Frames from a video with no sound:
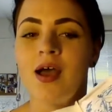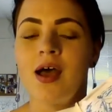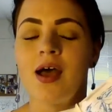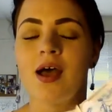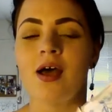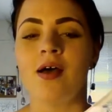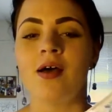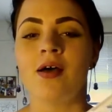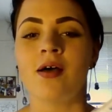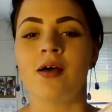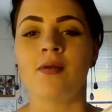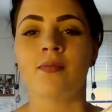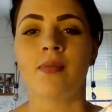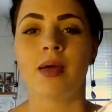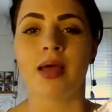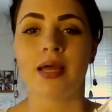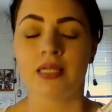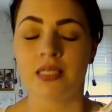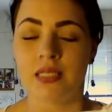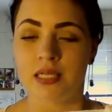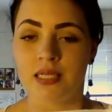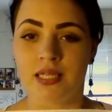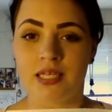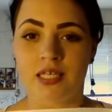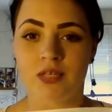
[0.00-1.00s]
I
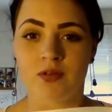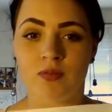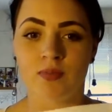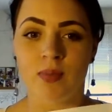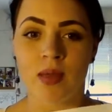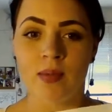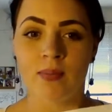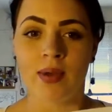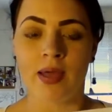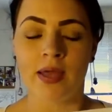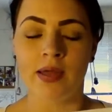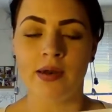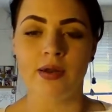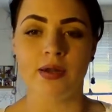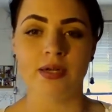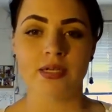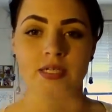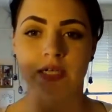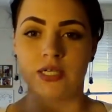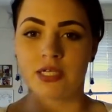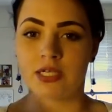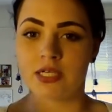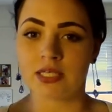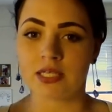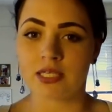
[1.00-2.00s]
did this with my binders.
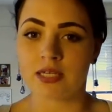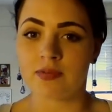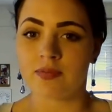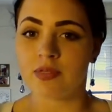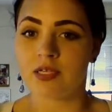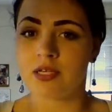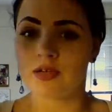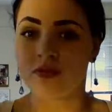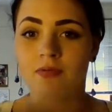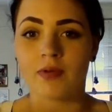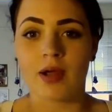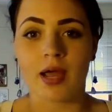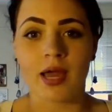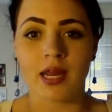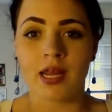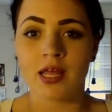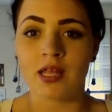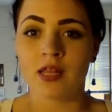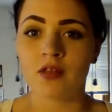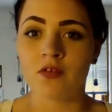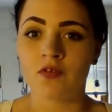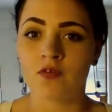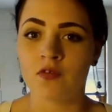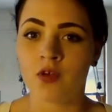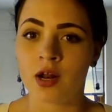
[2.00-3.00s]
I just slipped it right
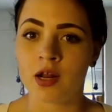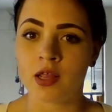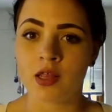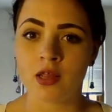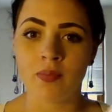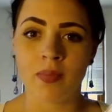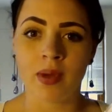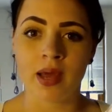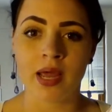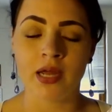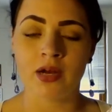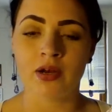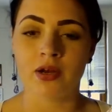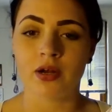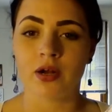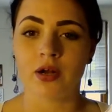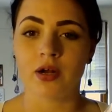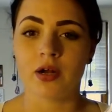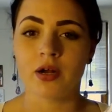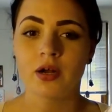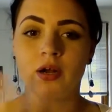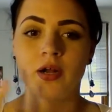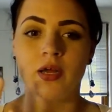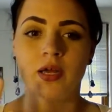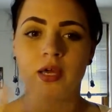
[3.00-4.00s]
in the front of the
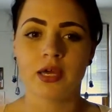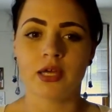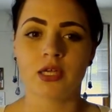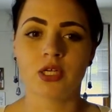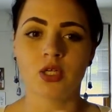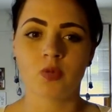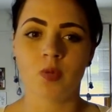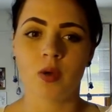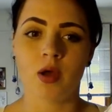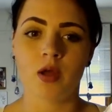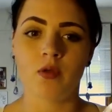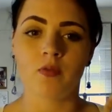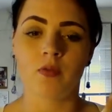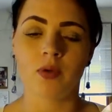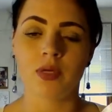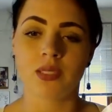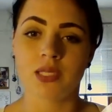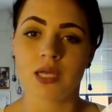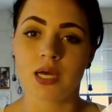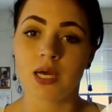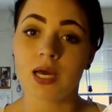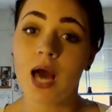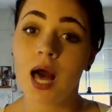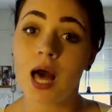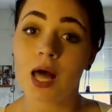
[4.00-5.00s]
binder. Each one was
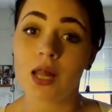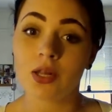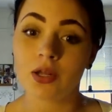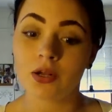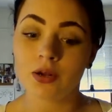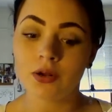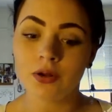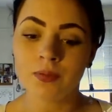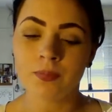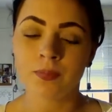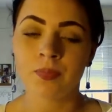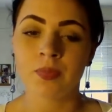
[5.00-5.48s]
a color.